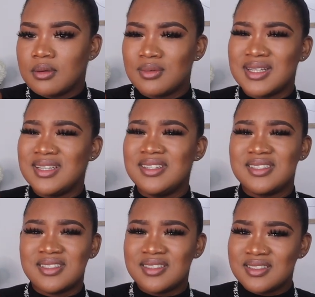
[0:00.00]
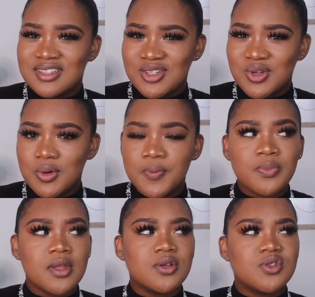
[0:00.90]
What? You know?
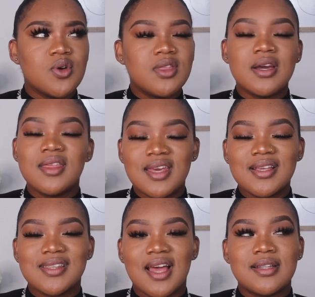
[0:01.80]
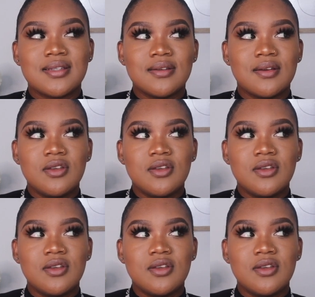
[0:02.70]
So there are things that